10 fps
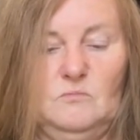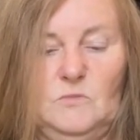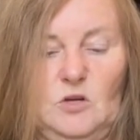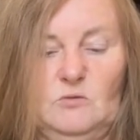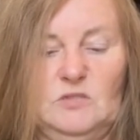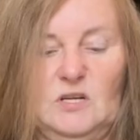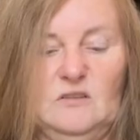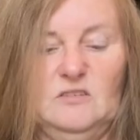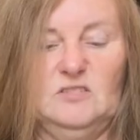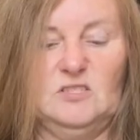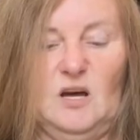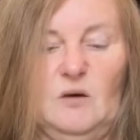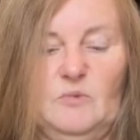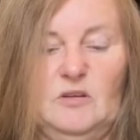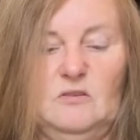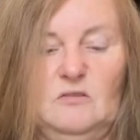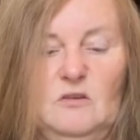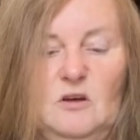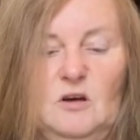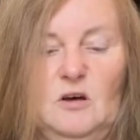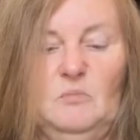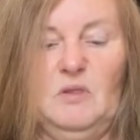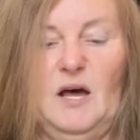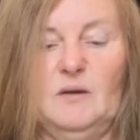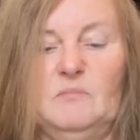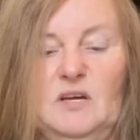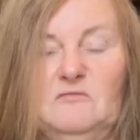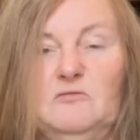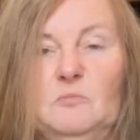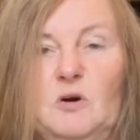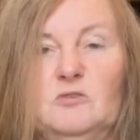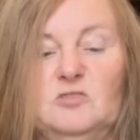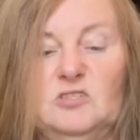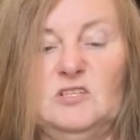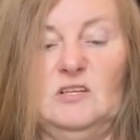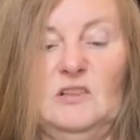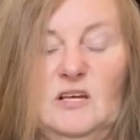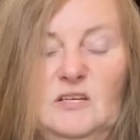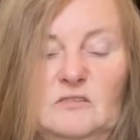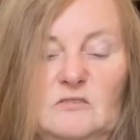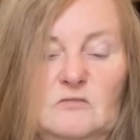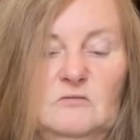there was nothing stopping a black man from purchasing land.